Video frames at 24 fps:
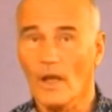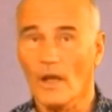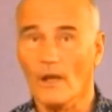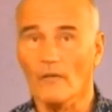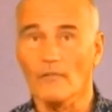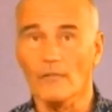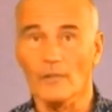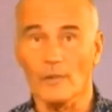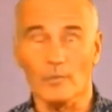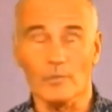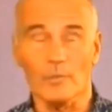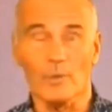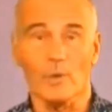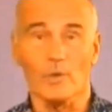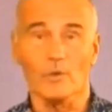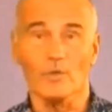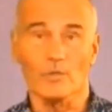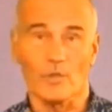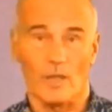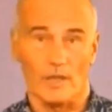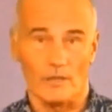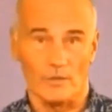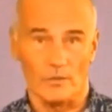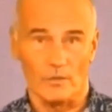of the
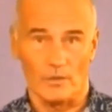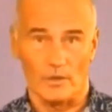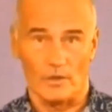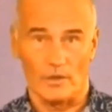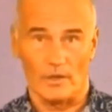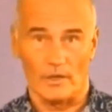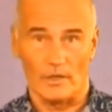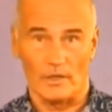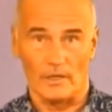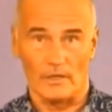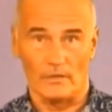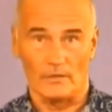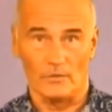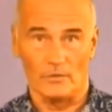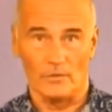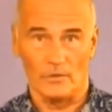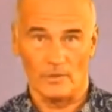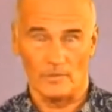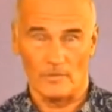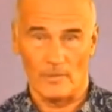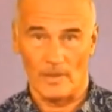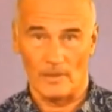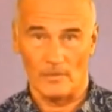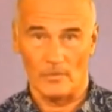approach I took in
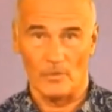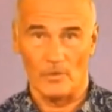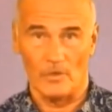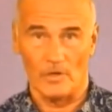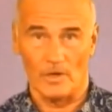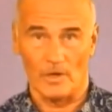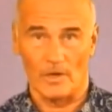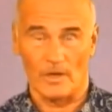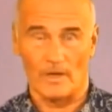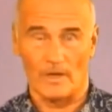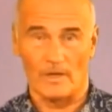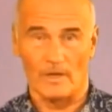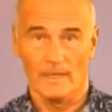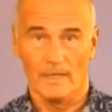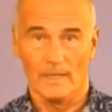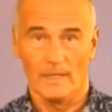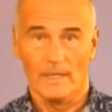doing my work.